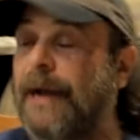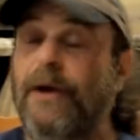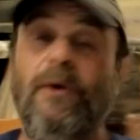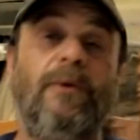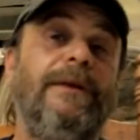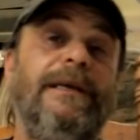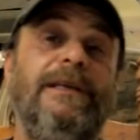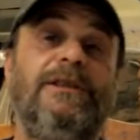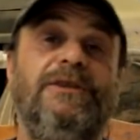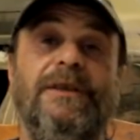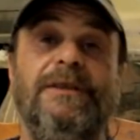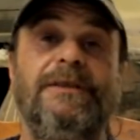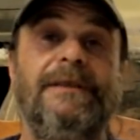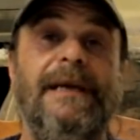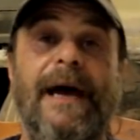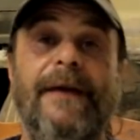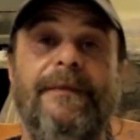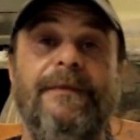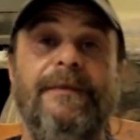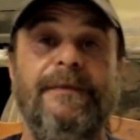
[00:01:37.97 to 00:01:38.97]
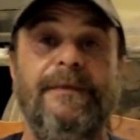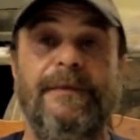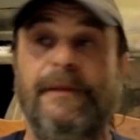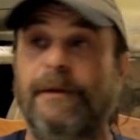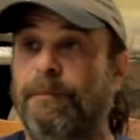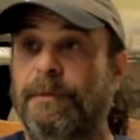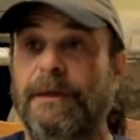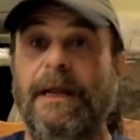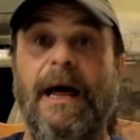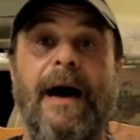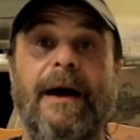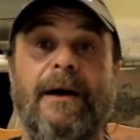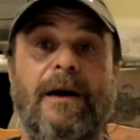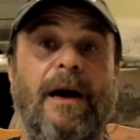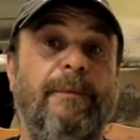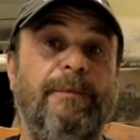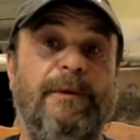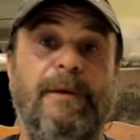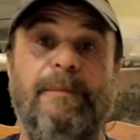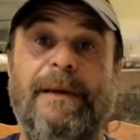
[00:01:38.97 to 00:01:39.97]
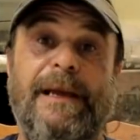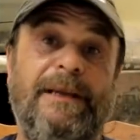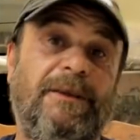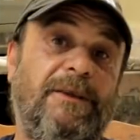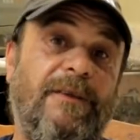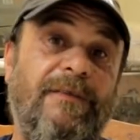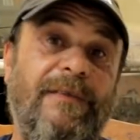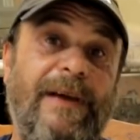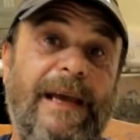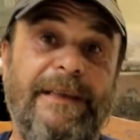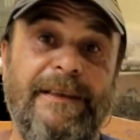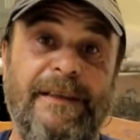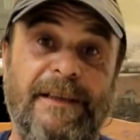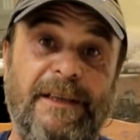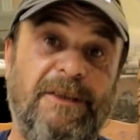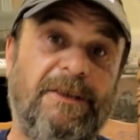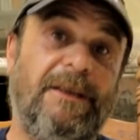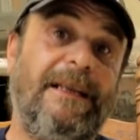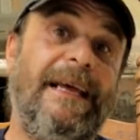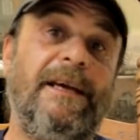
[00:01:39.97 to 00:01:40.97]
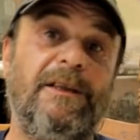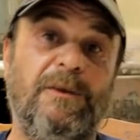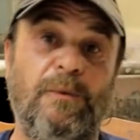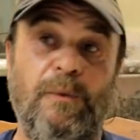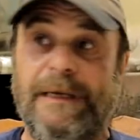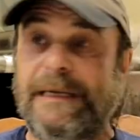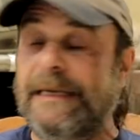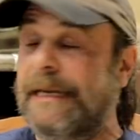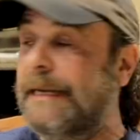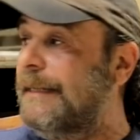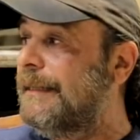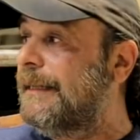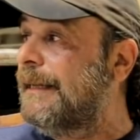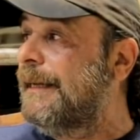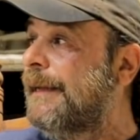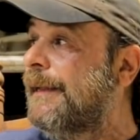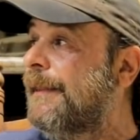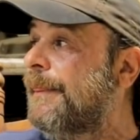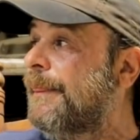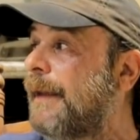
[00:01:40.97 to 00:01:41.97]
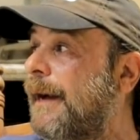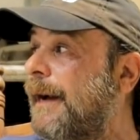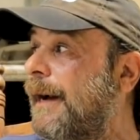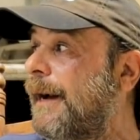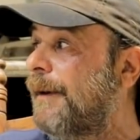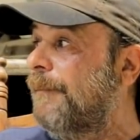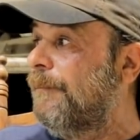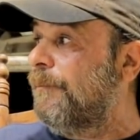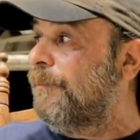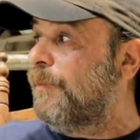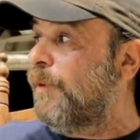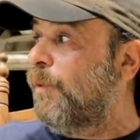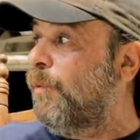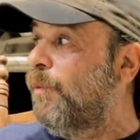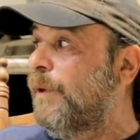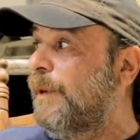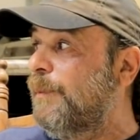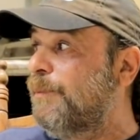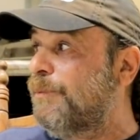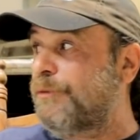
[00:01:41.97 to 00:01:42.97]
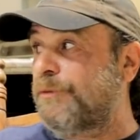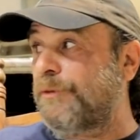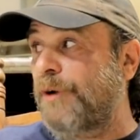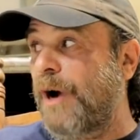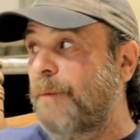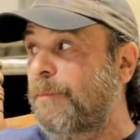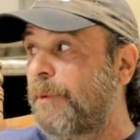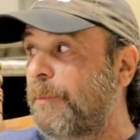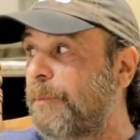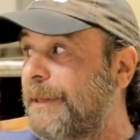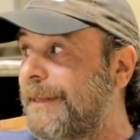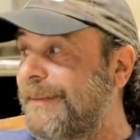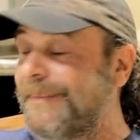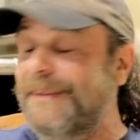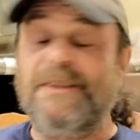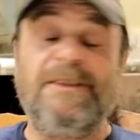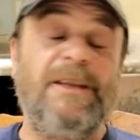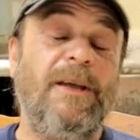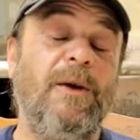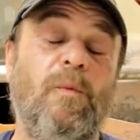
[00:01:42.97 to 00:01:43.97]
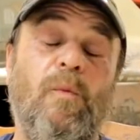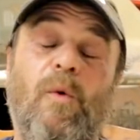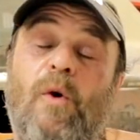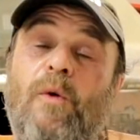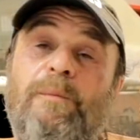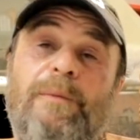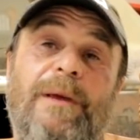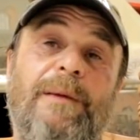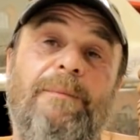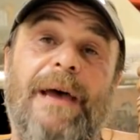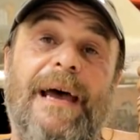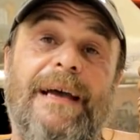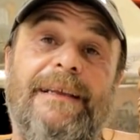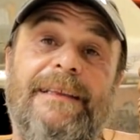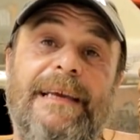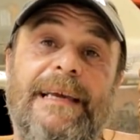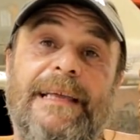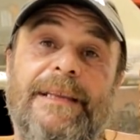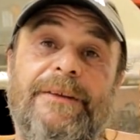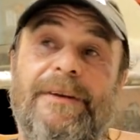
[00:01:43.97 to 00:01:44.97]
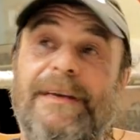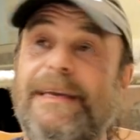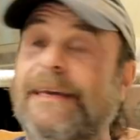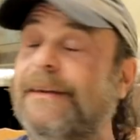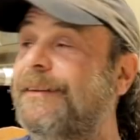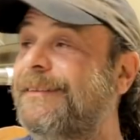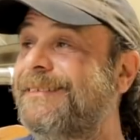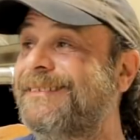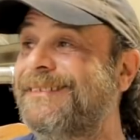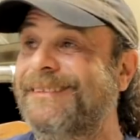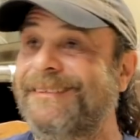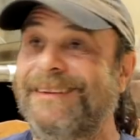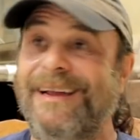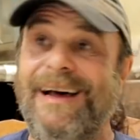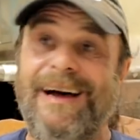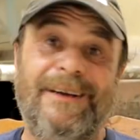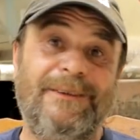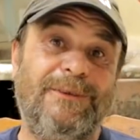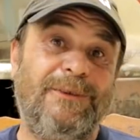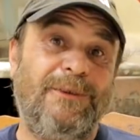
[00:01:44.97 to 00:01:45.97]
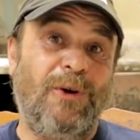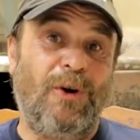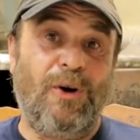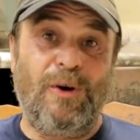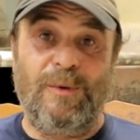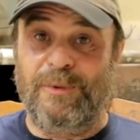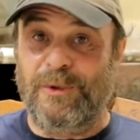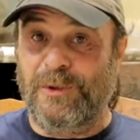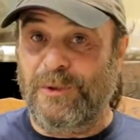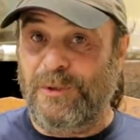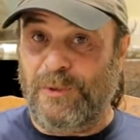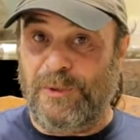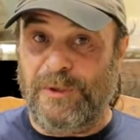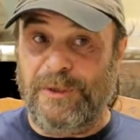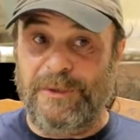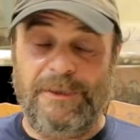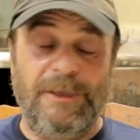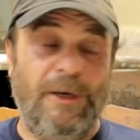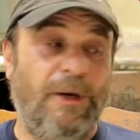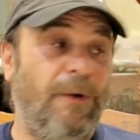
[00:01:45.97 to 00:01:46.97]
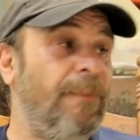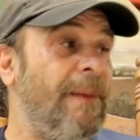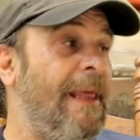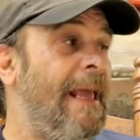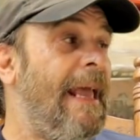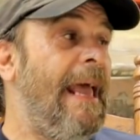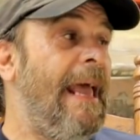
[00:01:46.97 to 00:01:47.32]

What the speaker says: I only just got the block up to Pennsylvania this last weekend. This thing won't be back together again until October or so.